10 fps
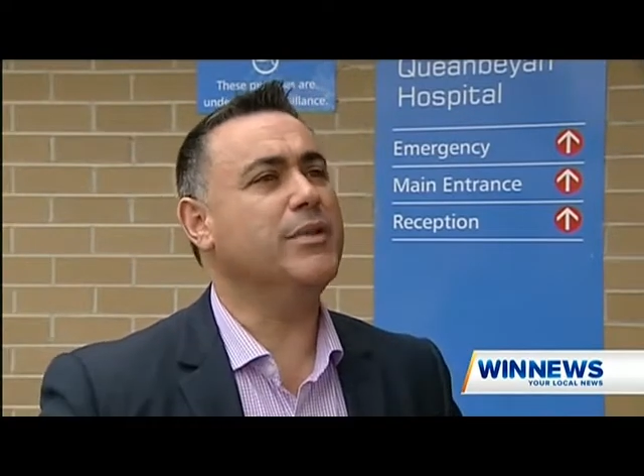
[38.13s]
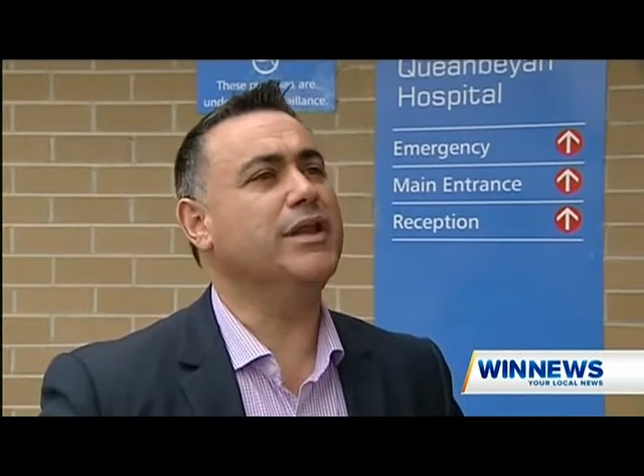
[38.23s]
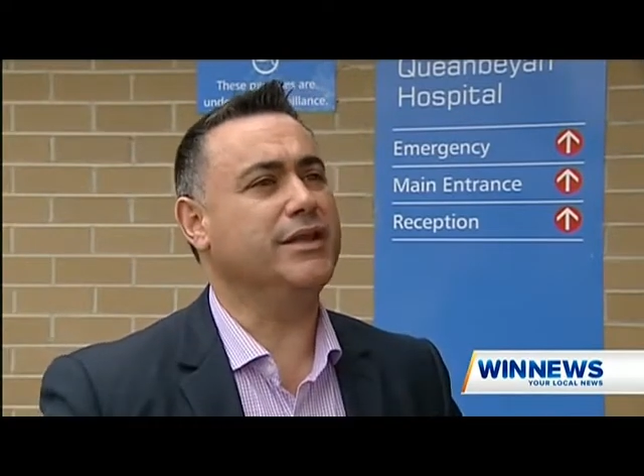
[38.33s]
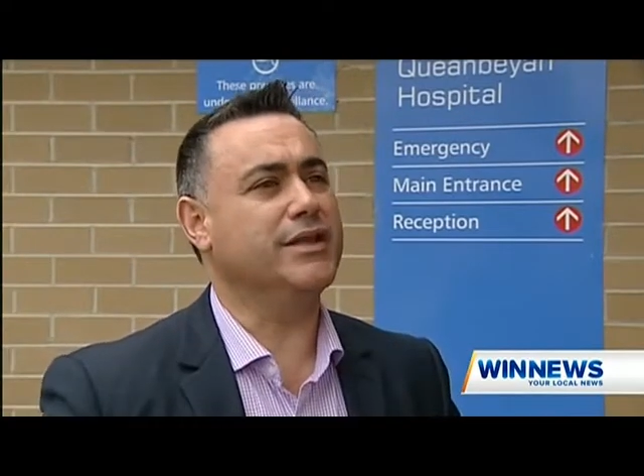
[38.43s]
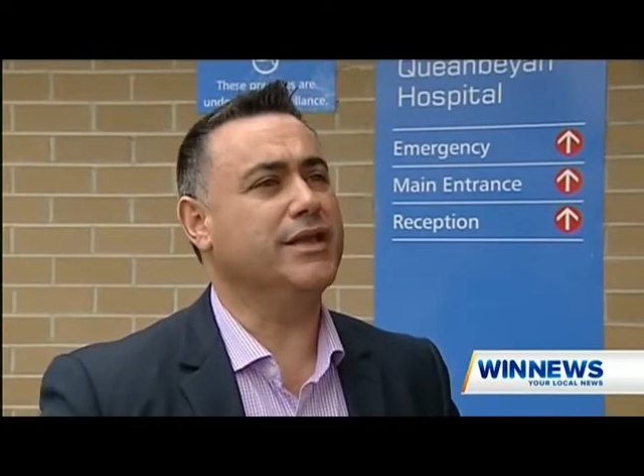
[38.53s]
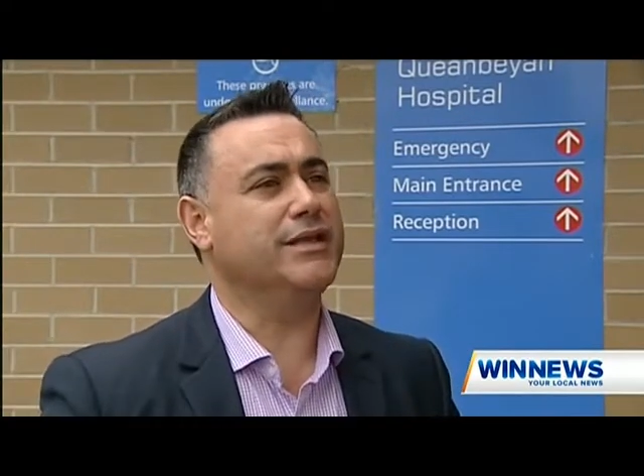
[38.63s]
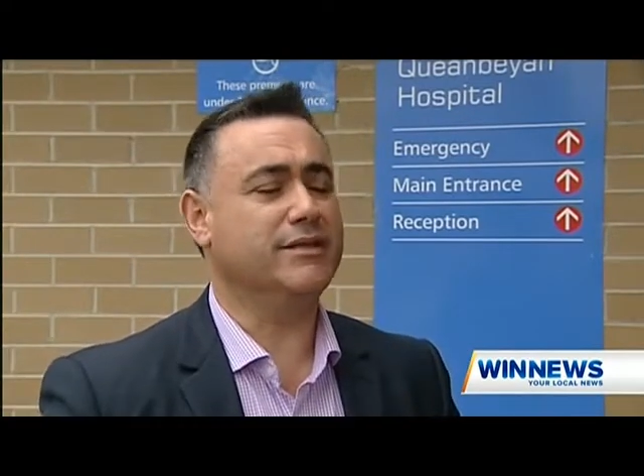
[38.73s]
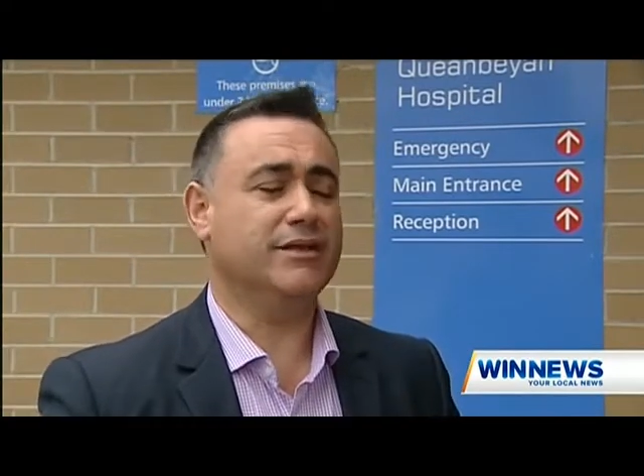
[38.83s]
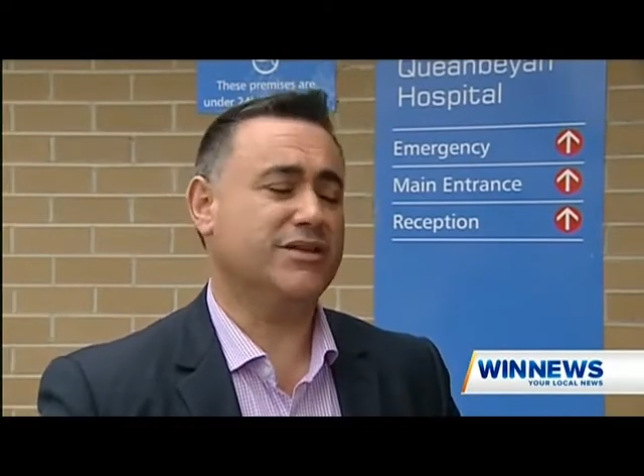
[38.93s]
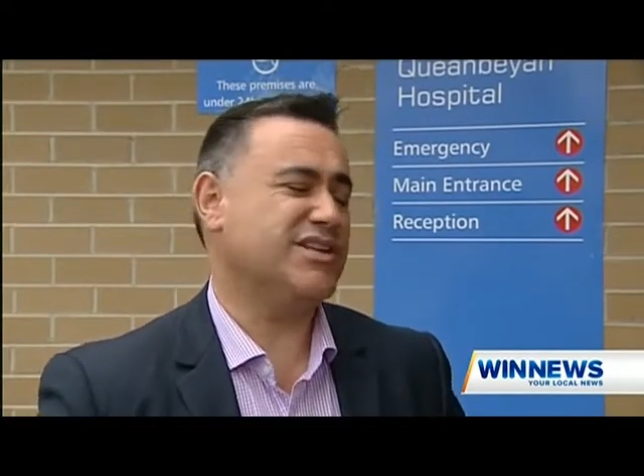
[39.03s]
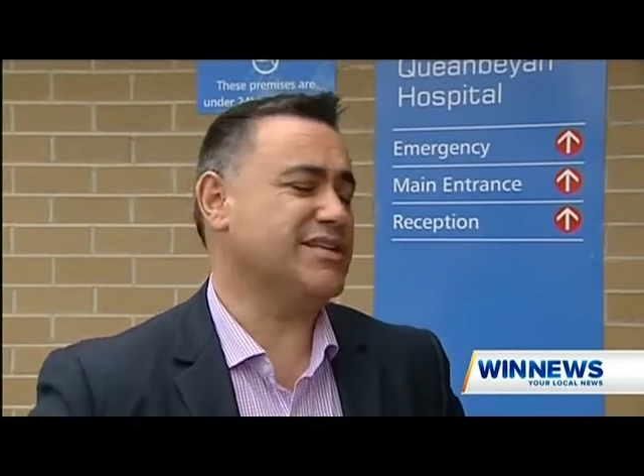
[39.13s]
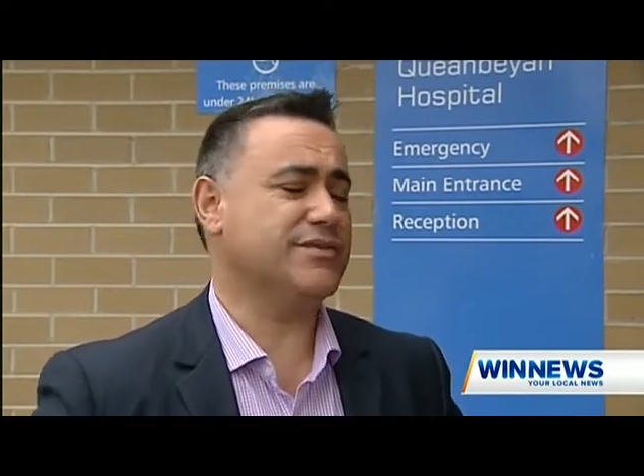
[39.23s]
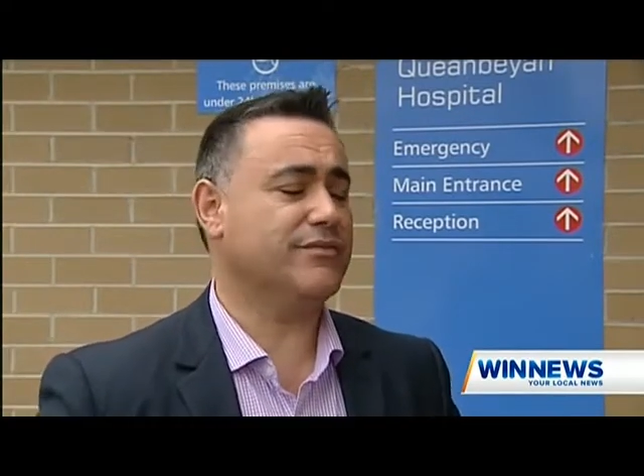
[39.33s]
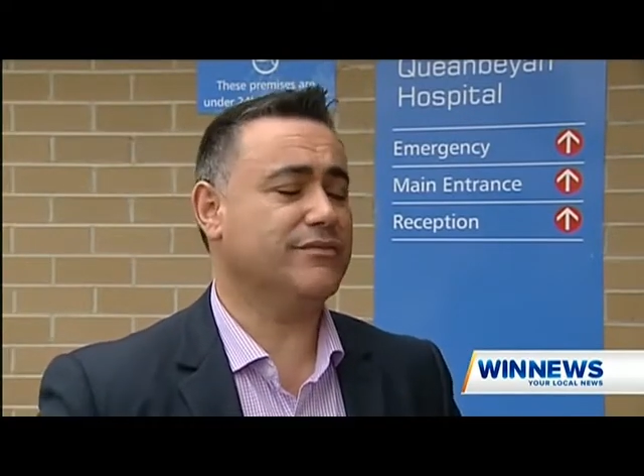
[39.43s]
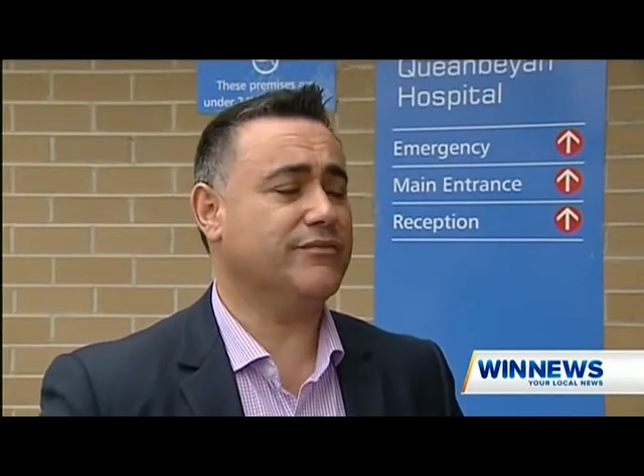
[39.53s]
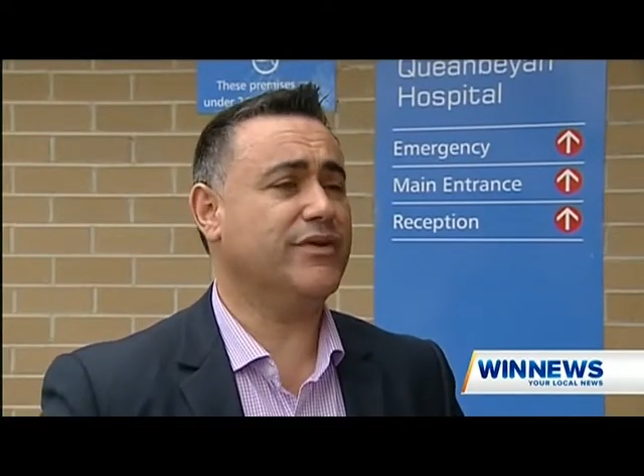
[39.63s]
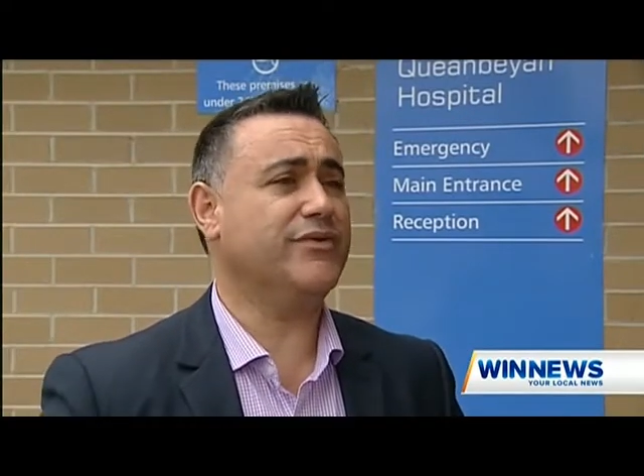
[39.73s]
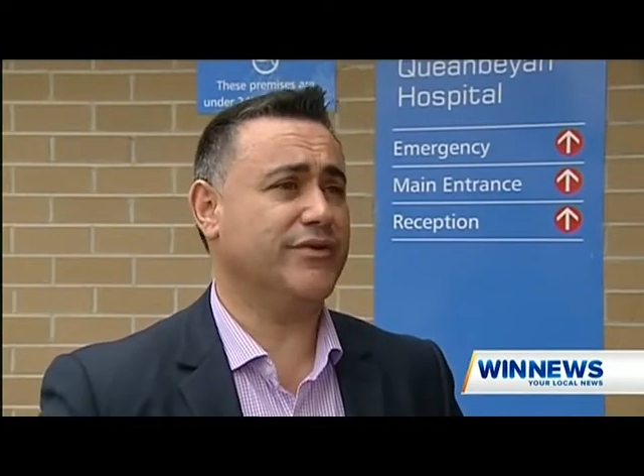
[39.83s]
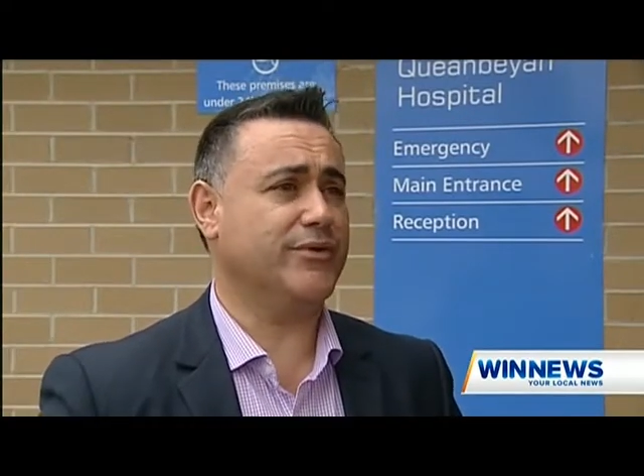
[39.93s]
meeting need, and, and she does it very,